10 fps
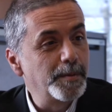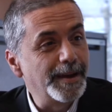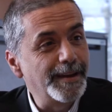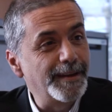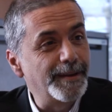
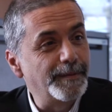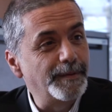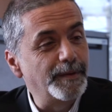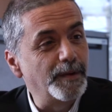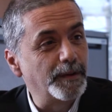we're
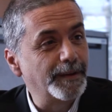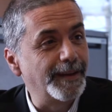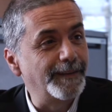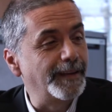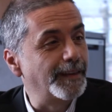not
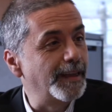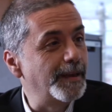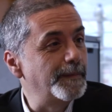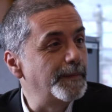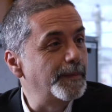giving
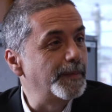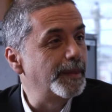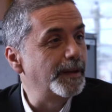them